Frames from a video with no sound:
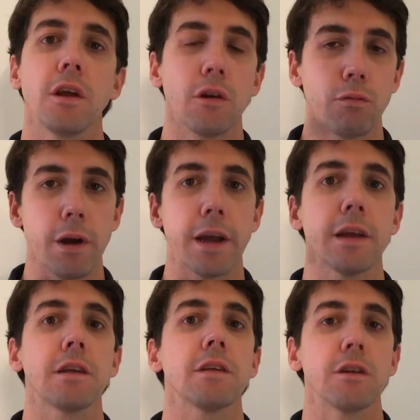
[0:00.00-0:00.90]
your
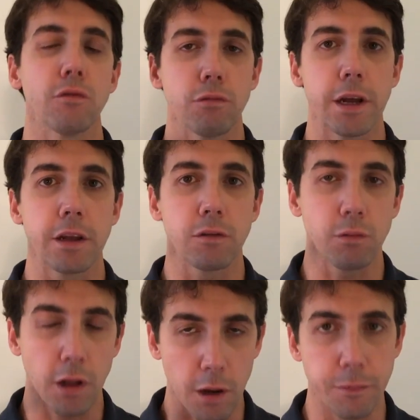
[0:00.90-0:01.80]
rankings and your
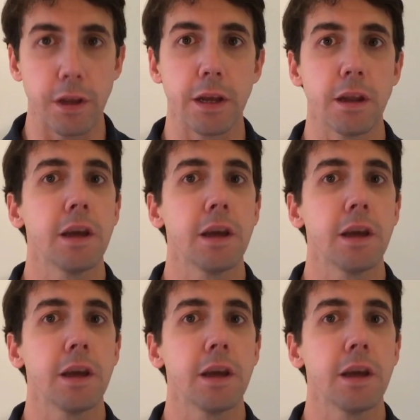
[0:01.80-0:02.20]
ratings will update.